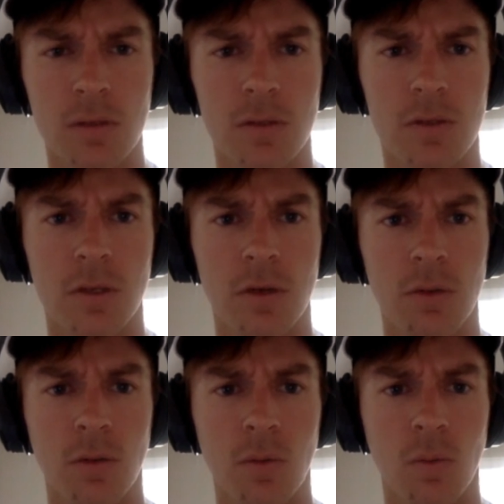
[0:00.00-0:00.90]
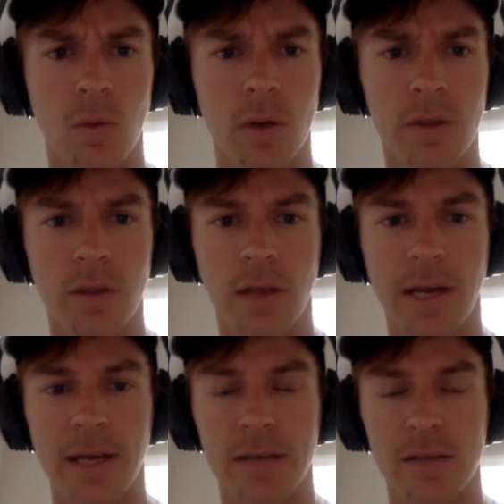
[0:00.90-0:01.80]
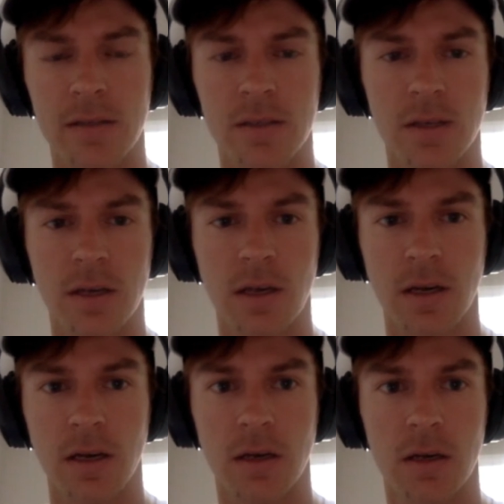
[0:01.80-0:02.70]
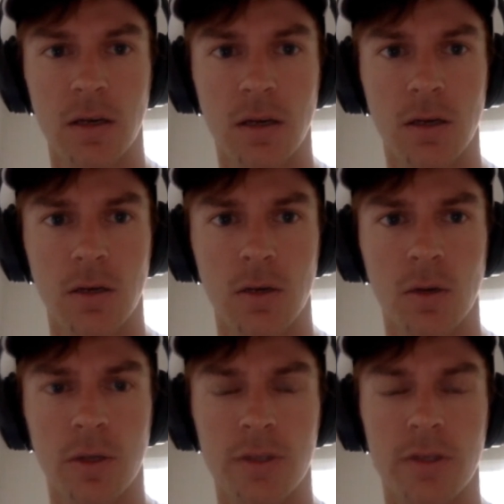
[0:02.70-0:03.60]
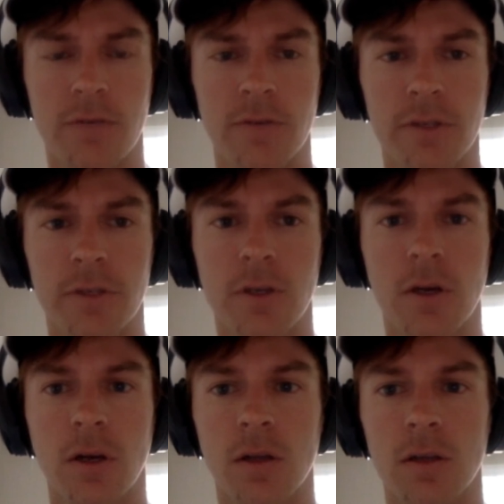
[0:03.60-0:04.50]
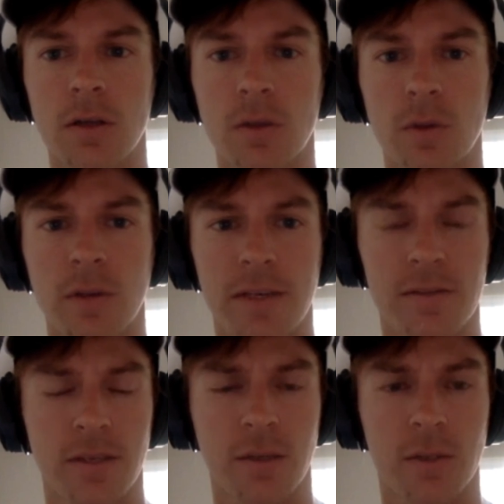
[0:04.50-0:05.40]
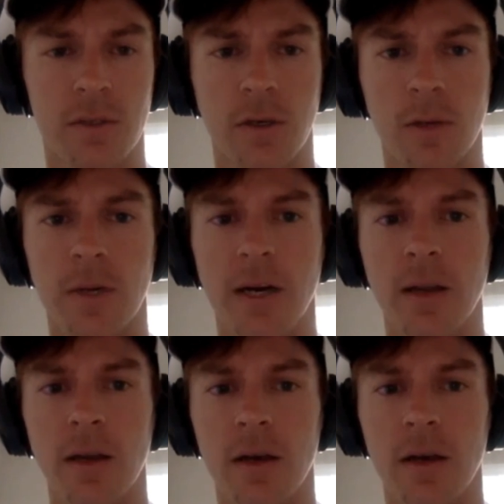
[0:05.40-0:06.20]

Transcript: so one last uh, question for y'all, or, or, one last thing I want to talk about.